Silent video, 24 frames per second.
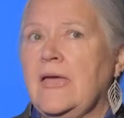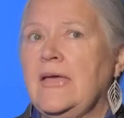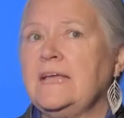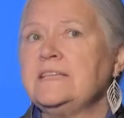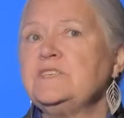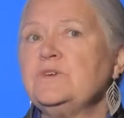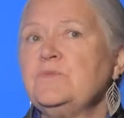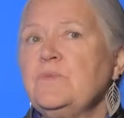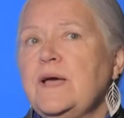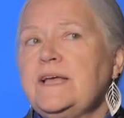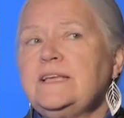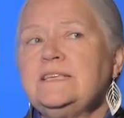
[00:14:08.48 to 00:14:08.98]
It's
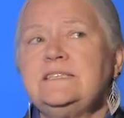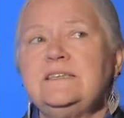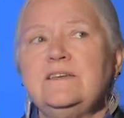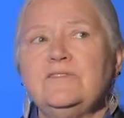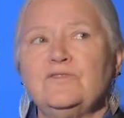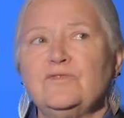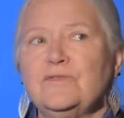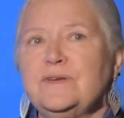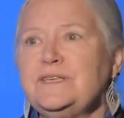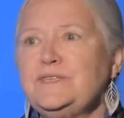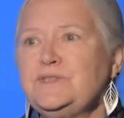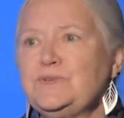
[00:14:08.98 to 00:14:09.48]
a waste of
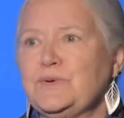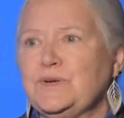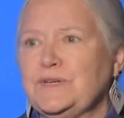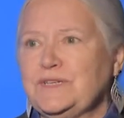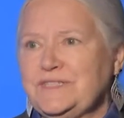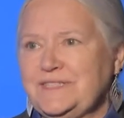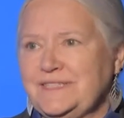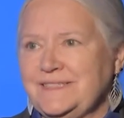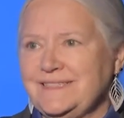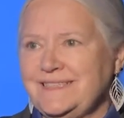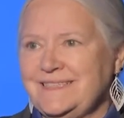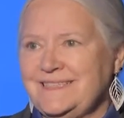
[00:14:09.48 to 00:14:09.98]

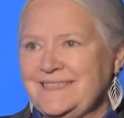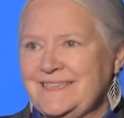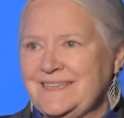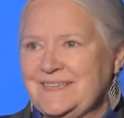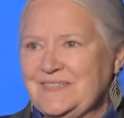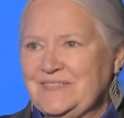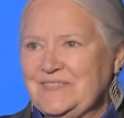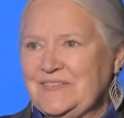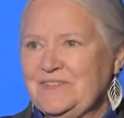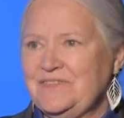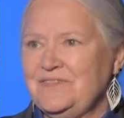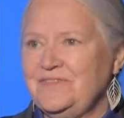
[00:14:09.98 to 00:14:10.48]
resources
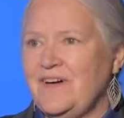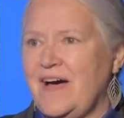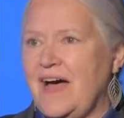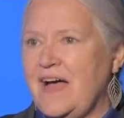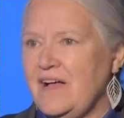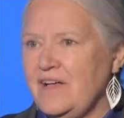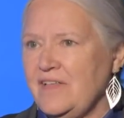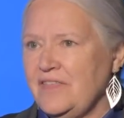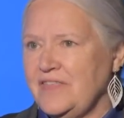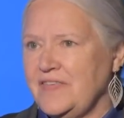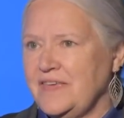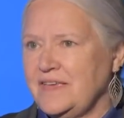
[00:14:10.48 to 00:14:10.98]
to
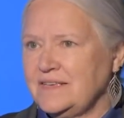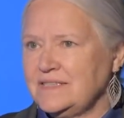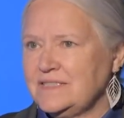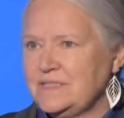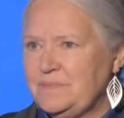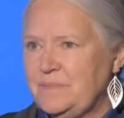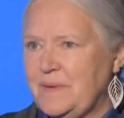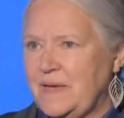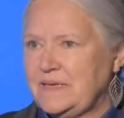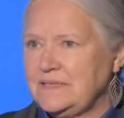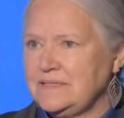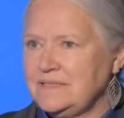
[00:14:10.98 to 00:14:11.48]
file things
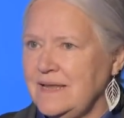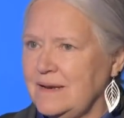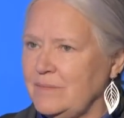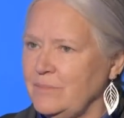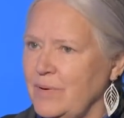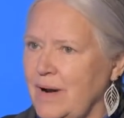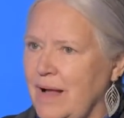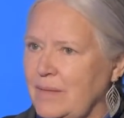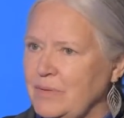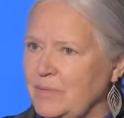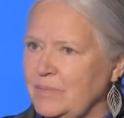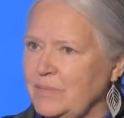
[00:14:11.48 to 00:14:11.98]
based on
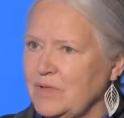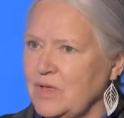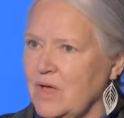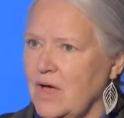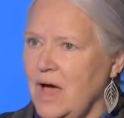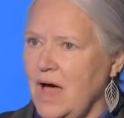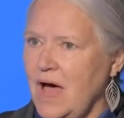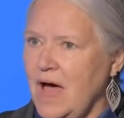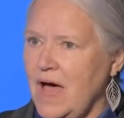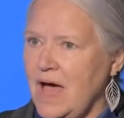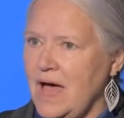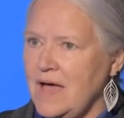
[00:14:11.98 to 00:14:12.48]
probable
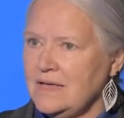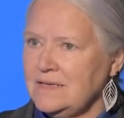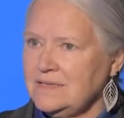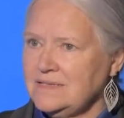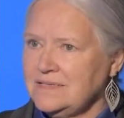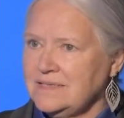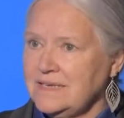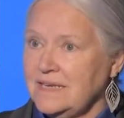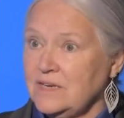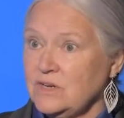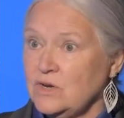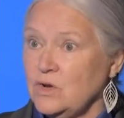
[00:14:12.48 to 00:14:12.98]

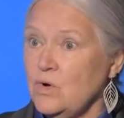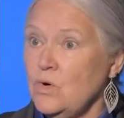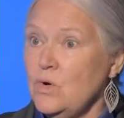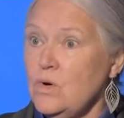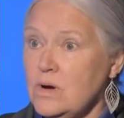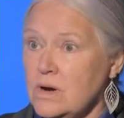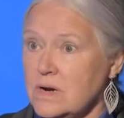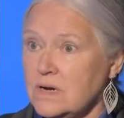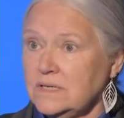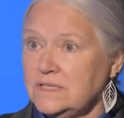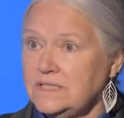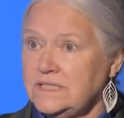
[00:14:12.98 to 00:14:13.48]
cause in
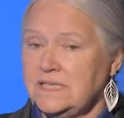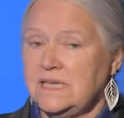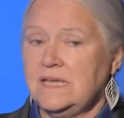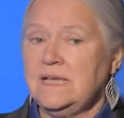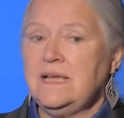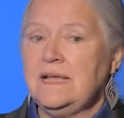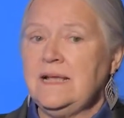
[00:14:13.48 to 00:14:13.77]
court,